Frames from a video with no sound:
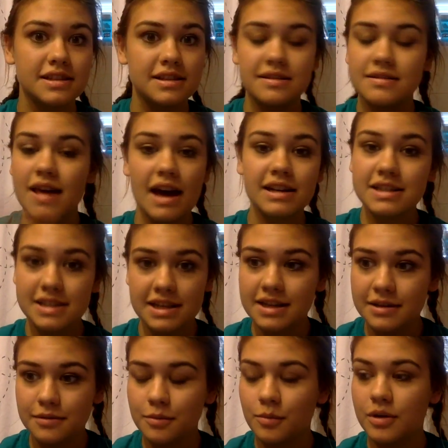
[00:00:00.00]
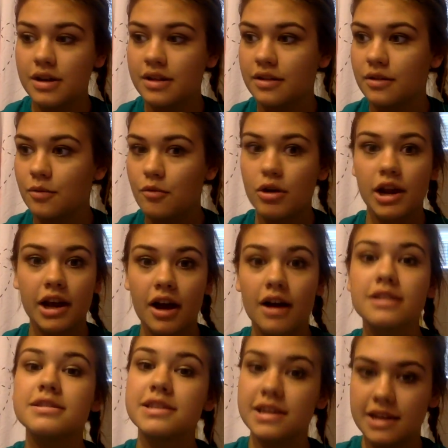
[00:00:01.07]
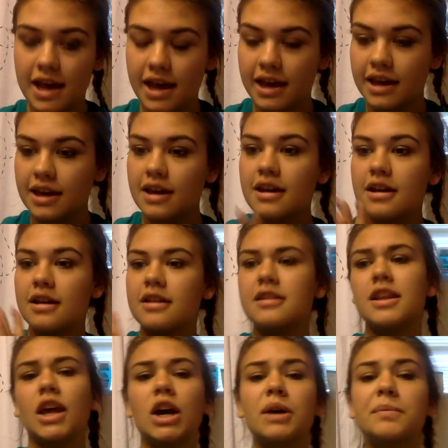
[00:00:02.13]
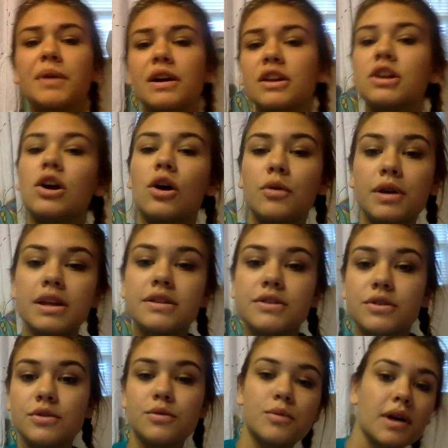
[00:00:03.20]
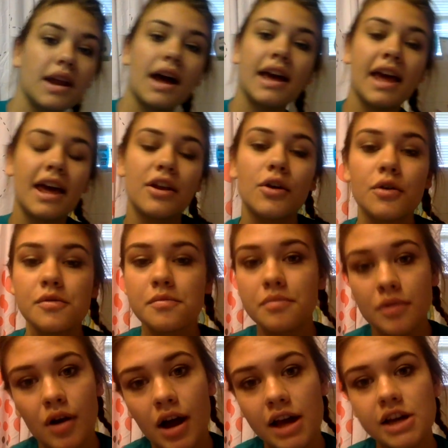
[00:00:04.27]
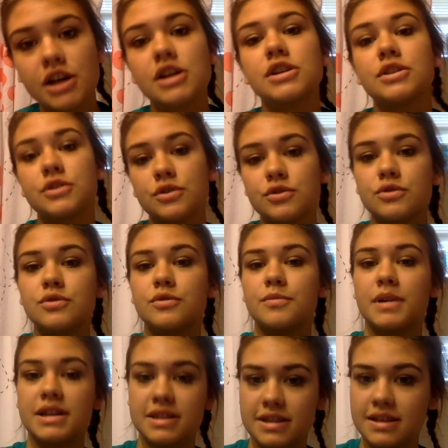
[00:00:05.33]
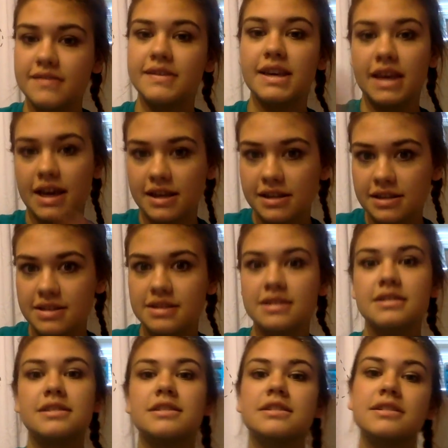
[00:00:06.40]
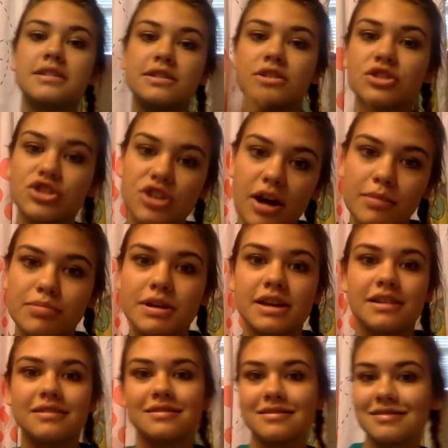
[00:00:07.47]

That is it with what I got today. Now I'm going to go into what I had owned prior to my CVS shopping